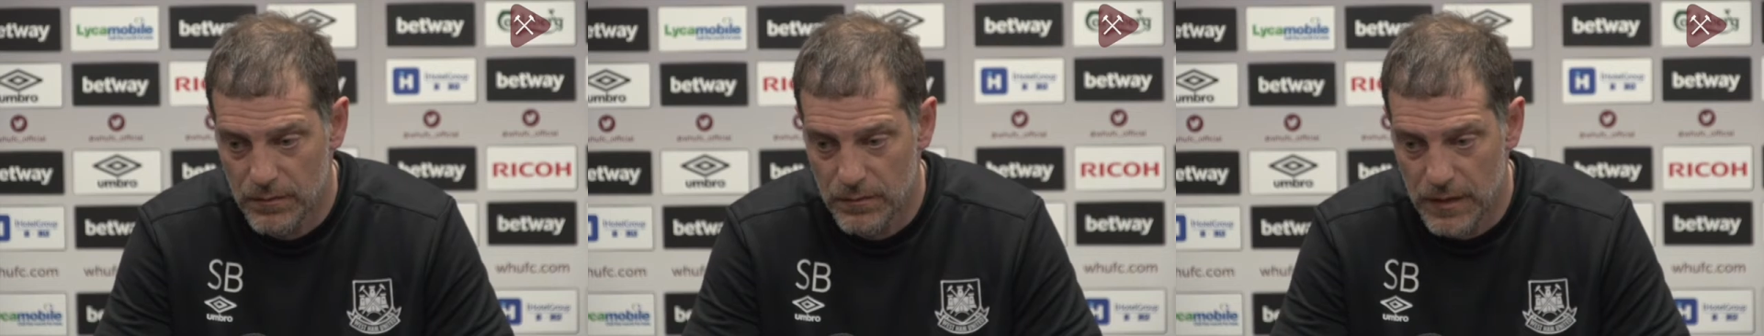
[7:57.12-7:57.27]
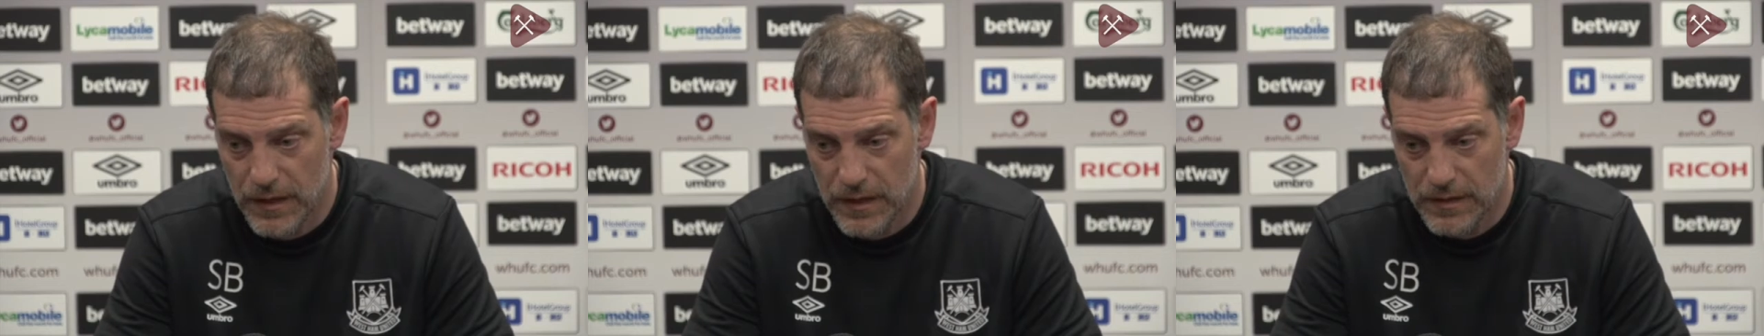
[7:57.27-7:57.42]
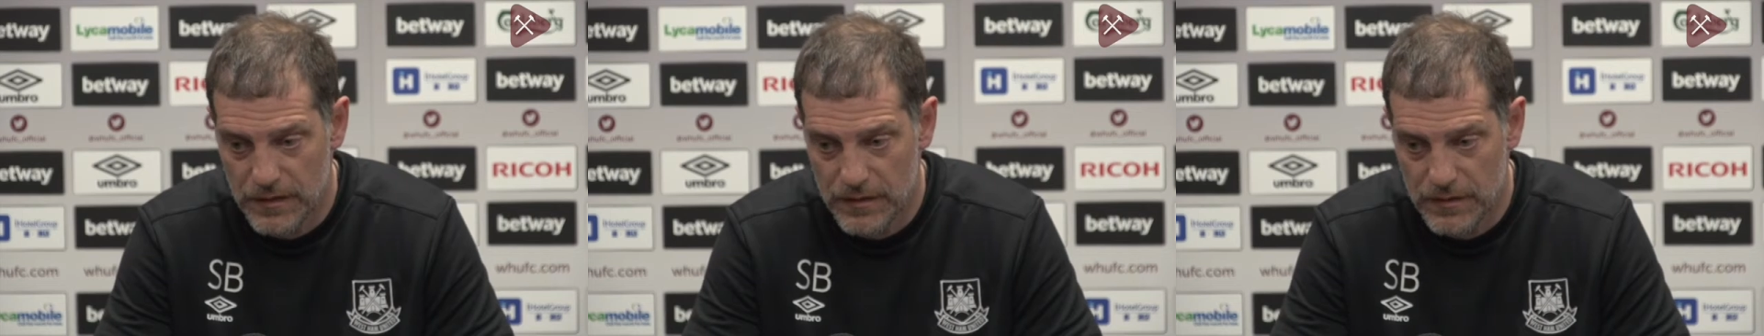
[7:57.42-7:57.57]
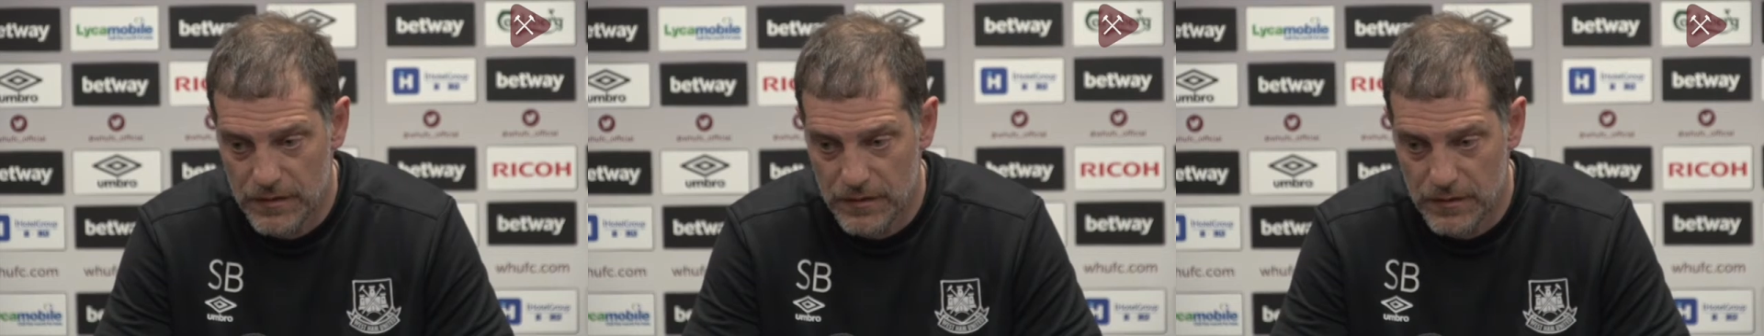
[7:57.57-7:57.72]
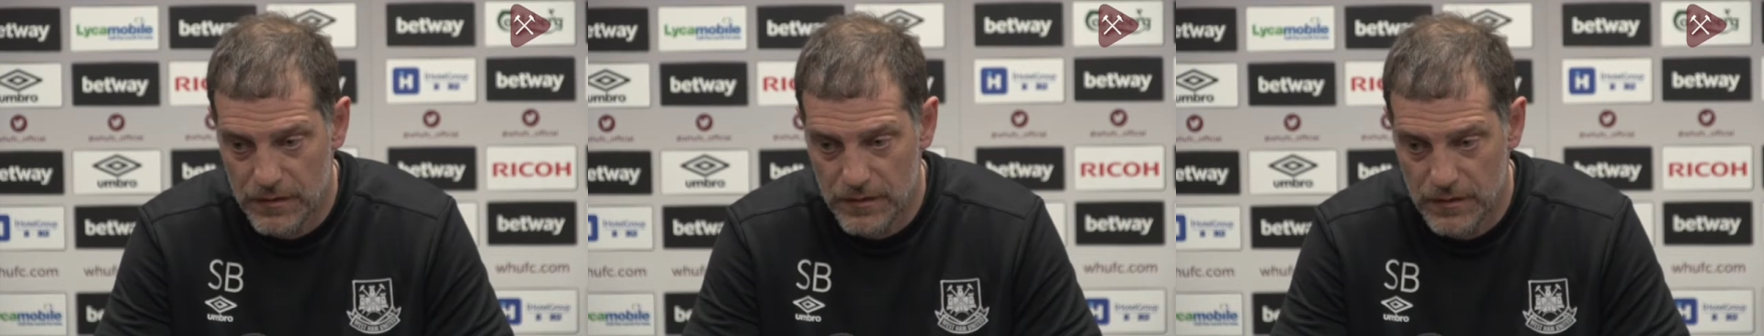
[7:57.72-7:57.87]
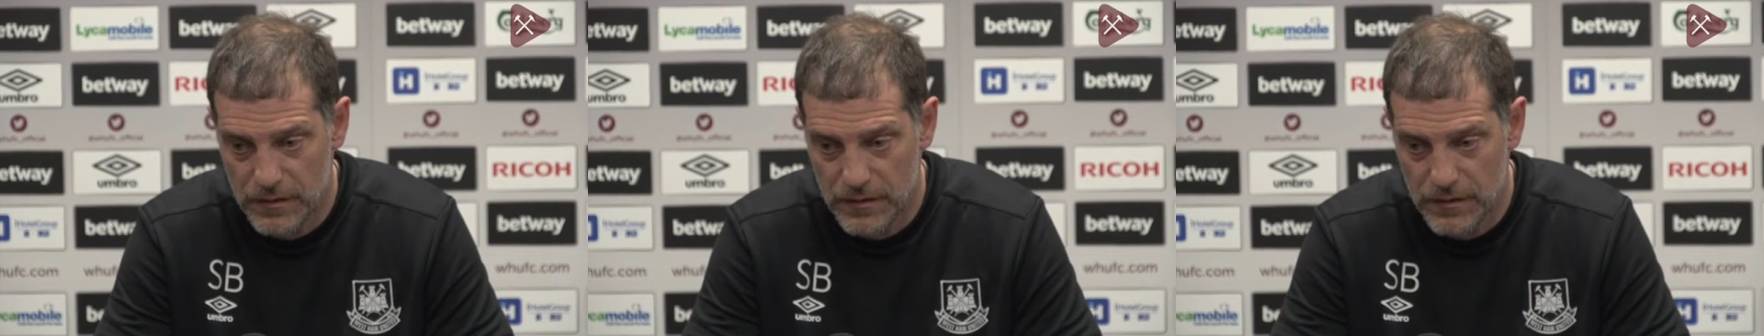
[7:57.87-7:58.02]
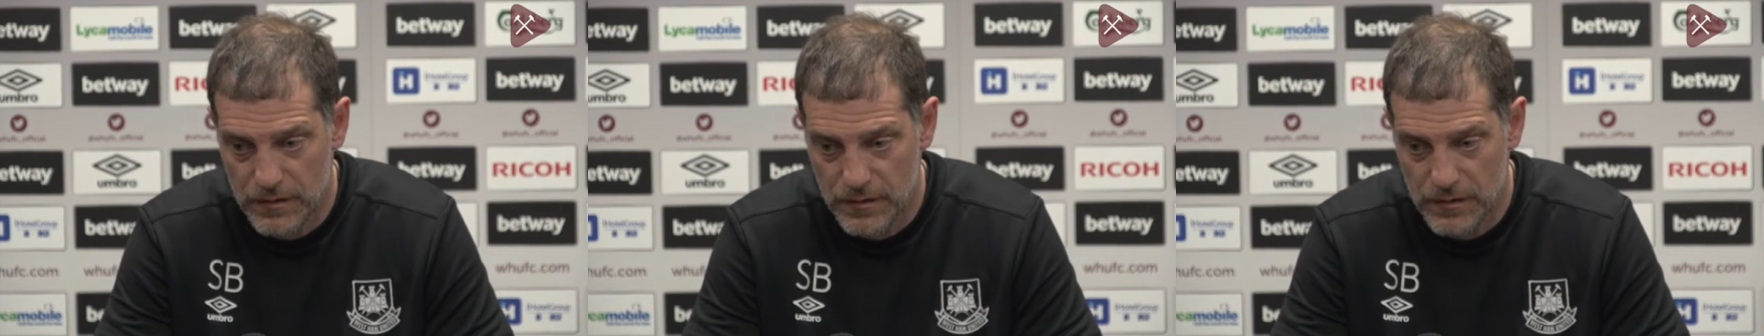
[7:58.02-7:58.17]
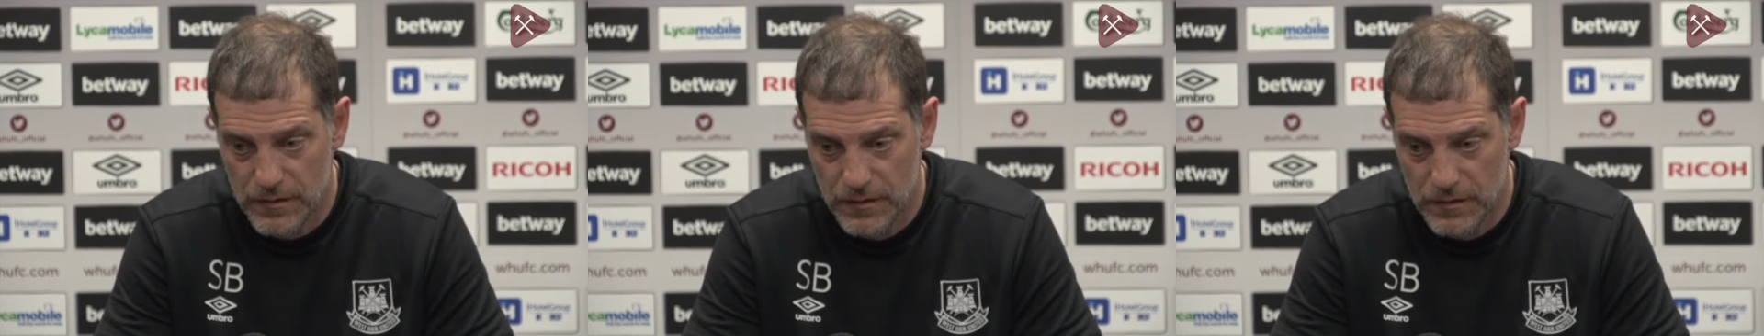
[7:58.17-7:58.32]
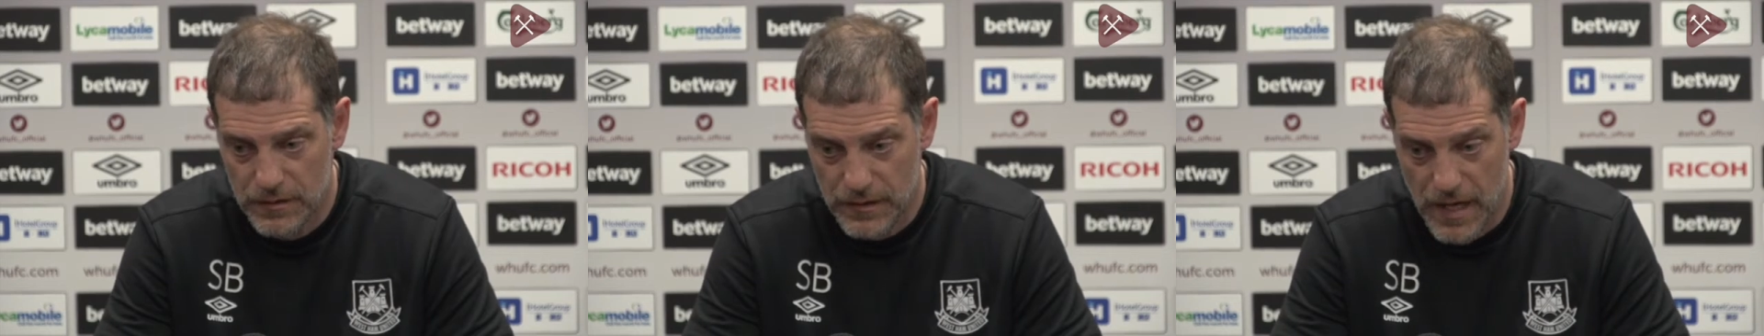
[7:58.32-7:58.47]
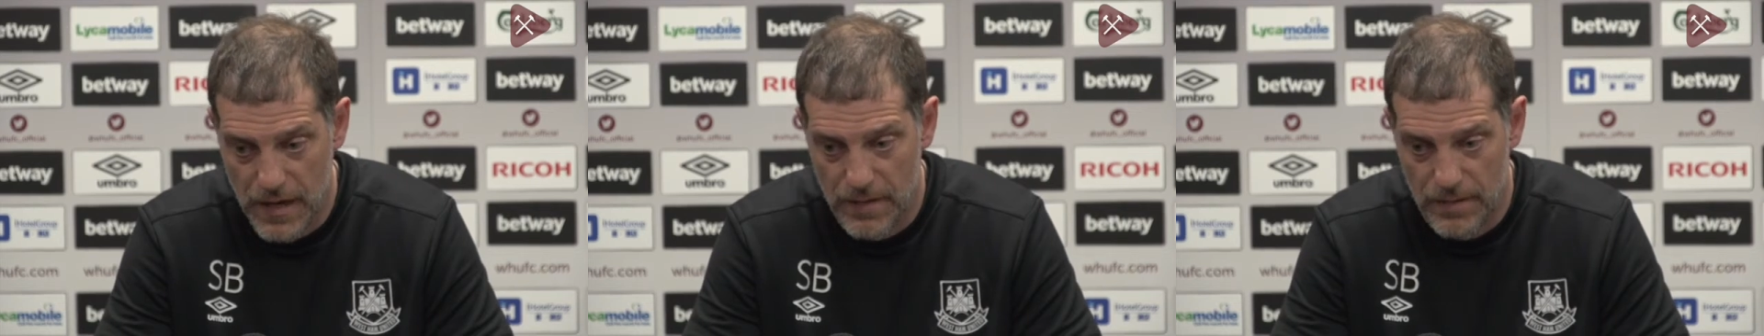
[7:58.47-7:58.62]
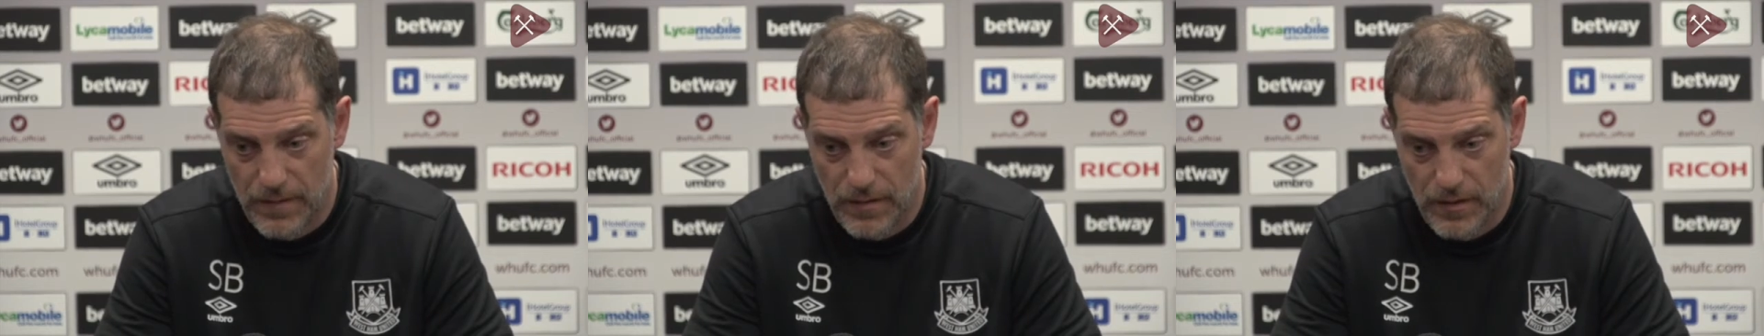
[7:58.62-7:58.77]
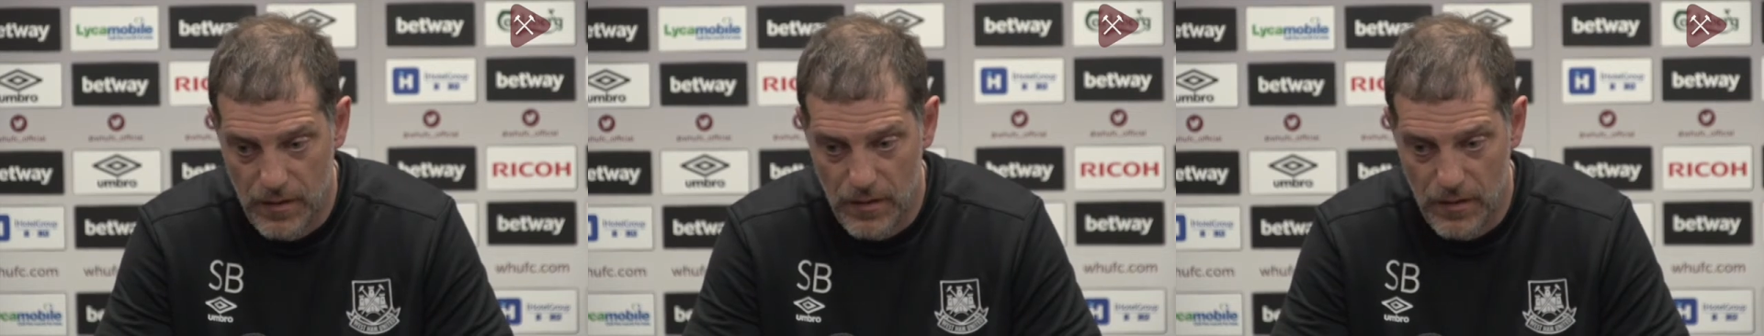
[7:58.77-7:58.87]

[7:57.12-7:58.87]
But, yeah.